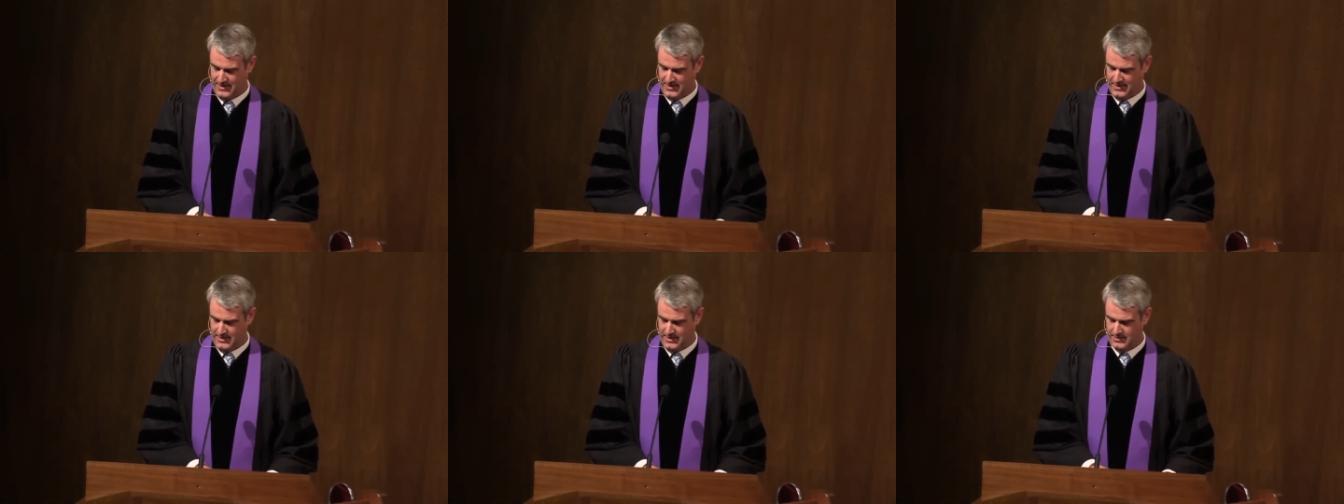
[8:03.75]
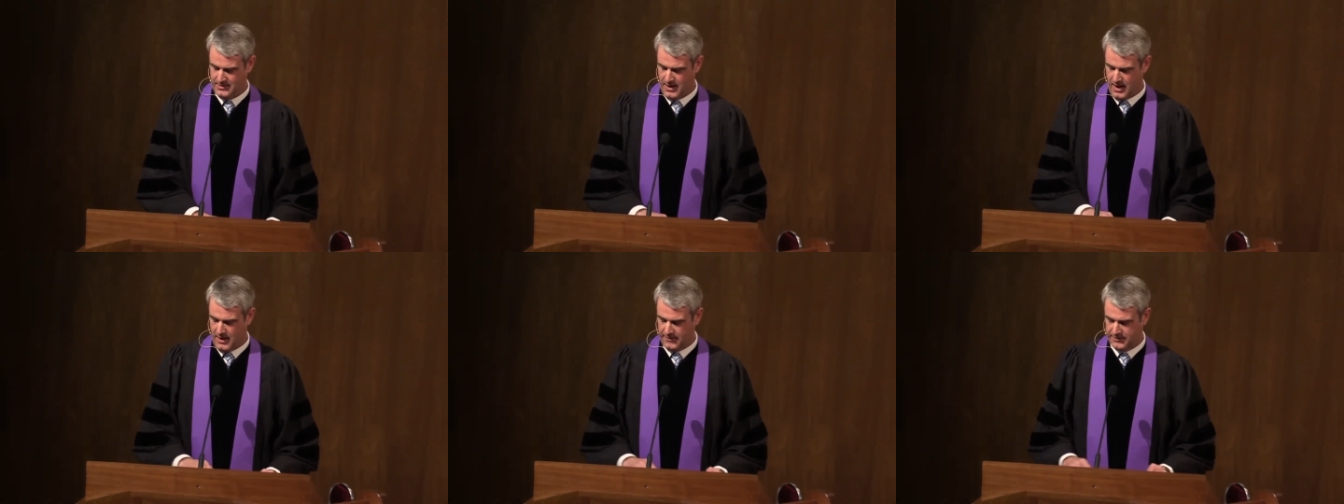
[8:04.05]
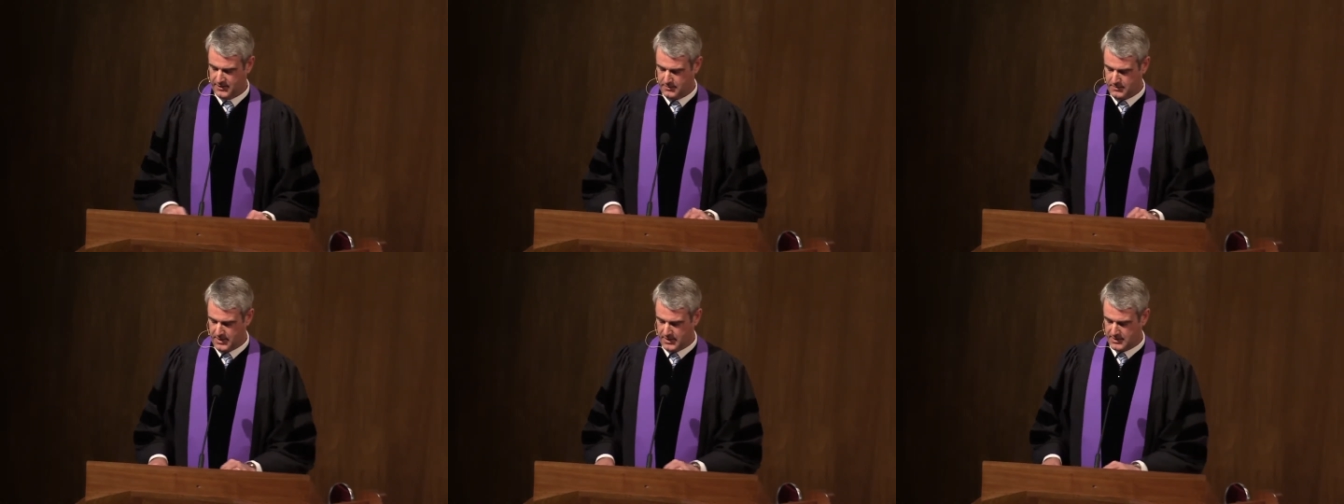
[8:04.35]
It has
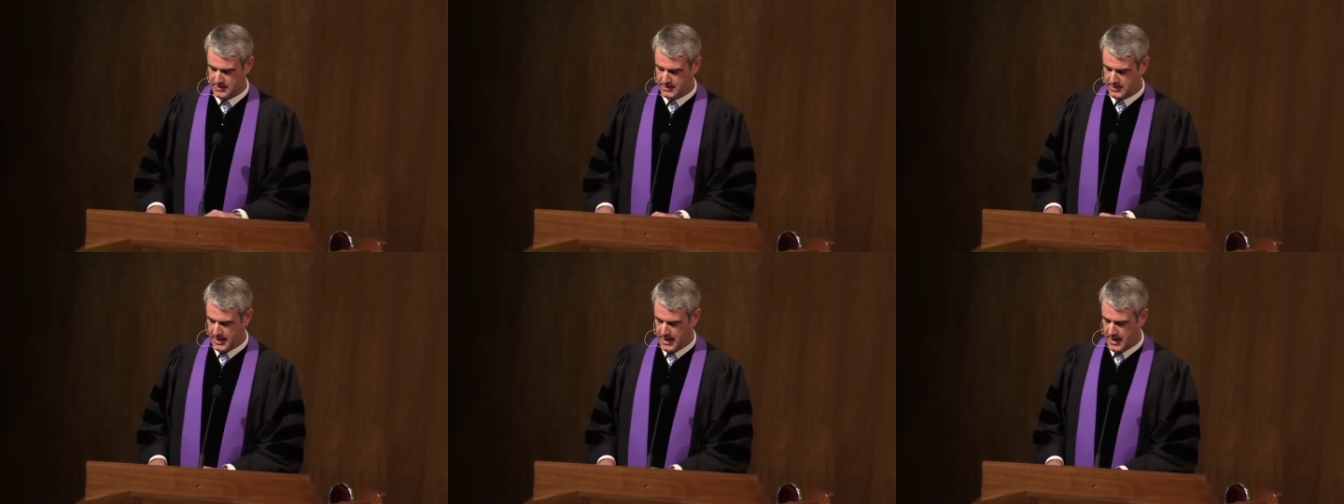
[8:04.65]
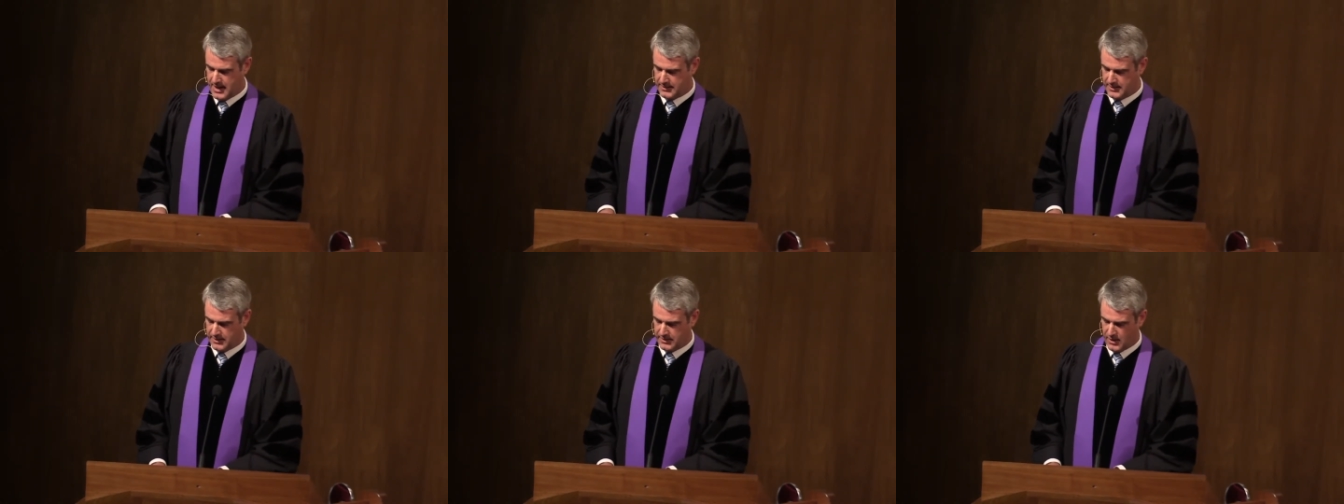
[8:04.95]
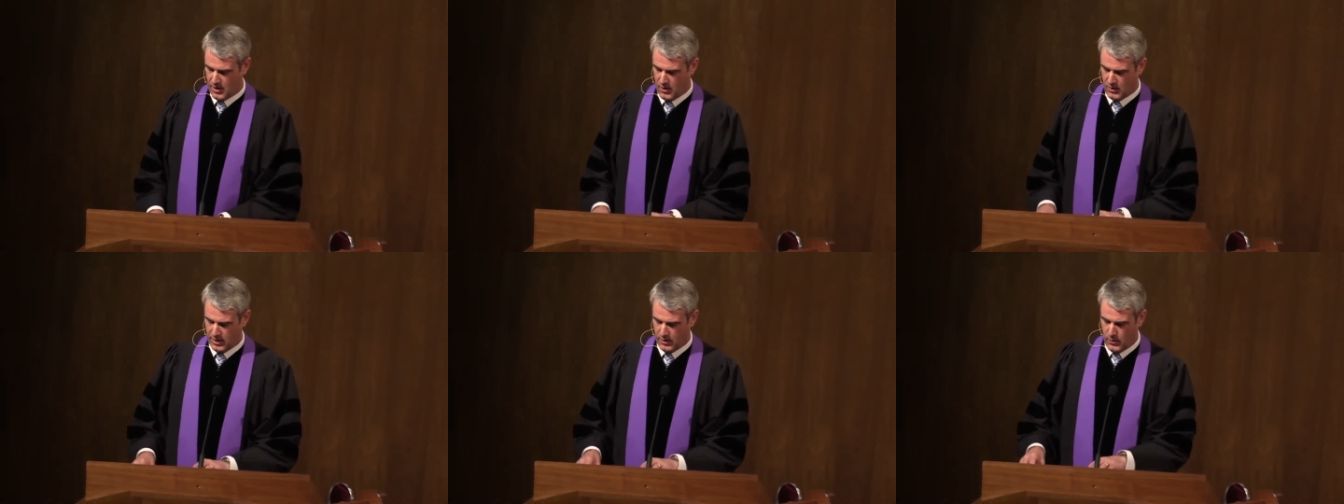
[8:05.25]
often been said that the
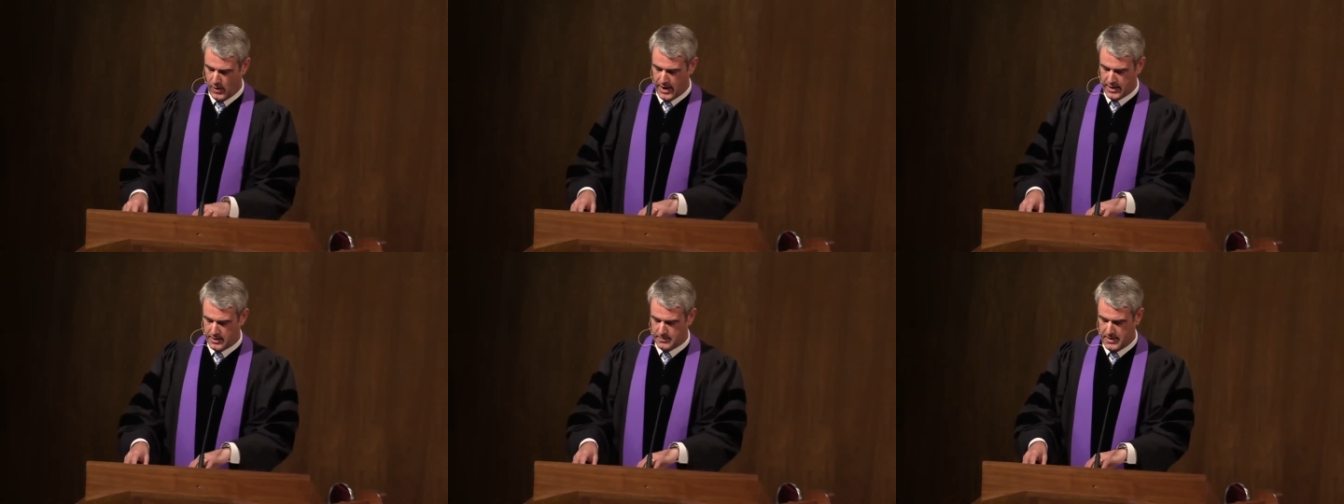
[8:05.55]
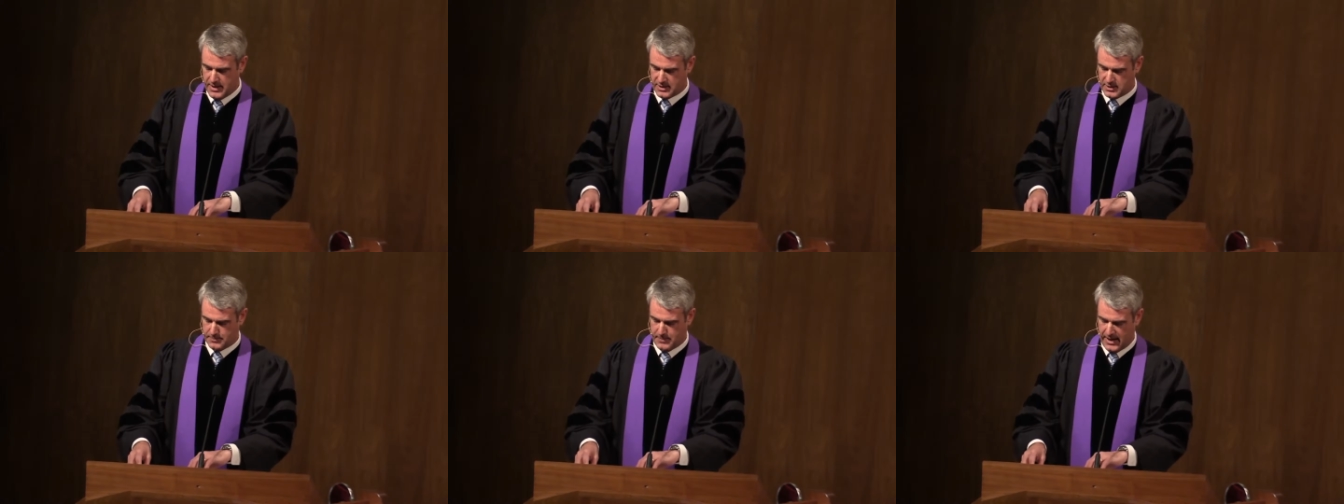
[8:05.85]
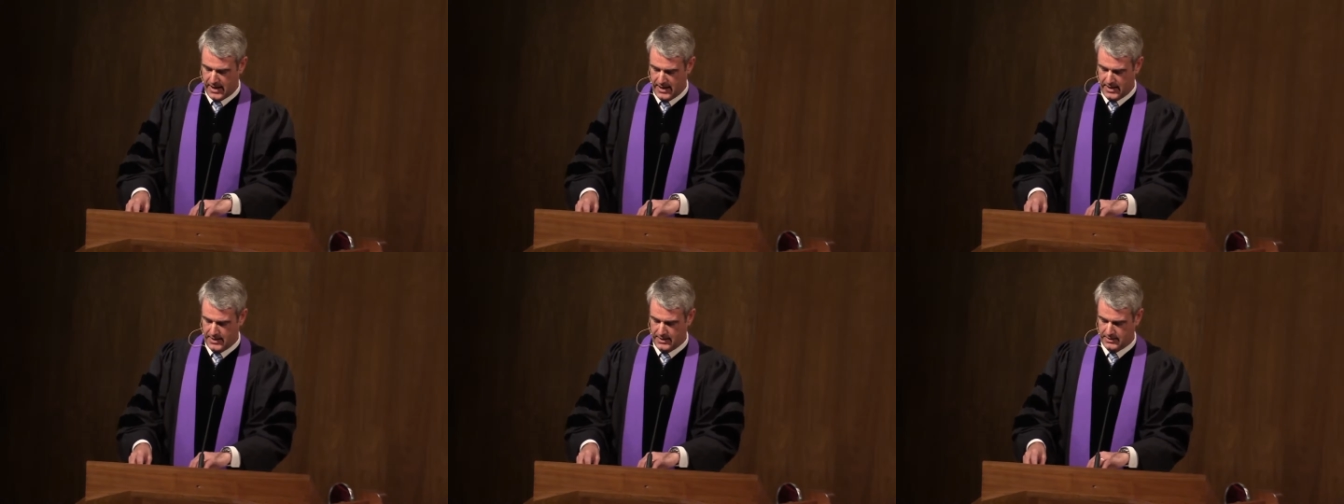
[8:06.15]
only way to miss
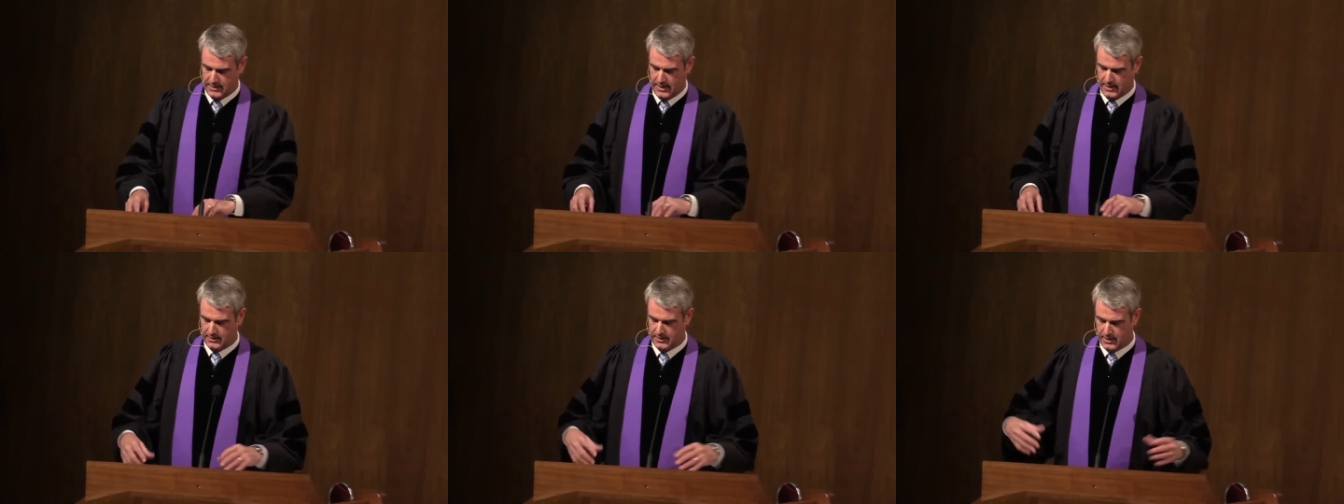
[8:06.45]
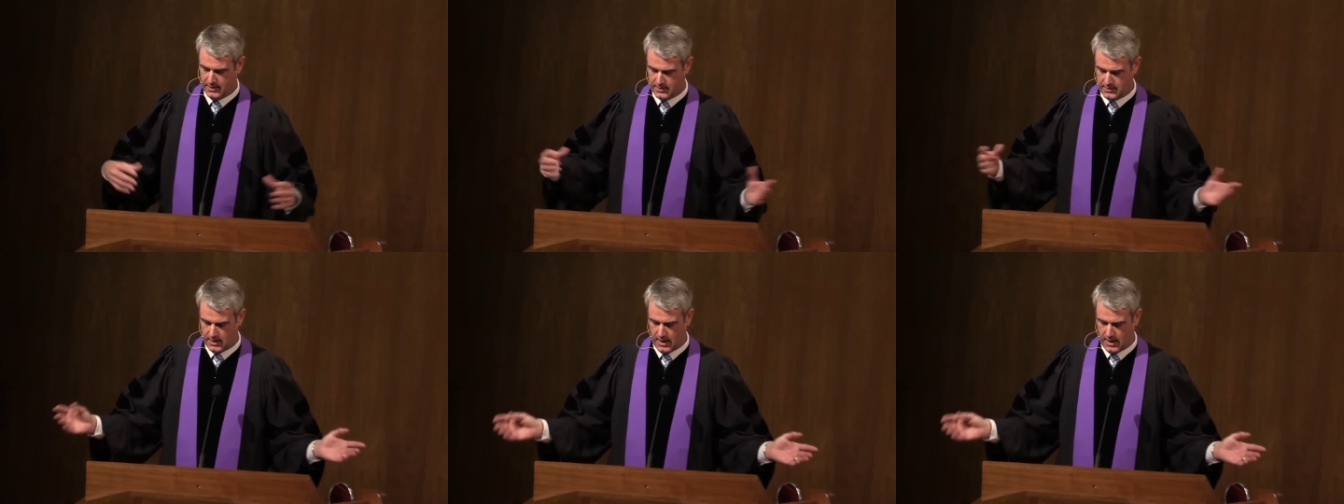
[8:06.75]
pain in this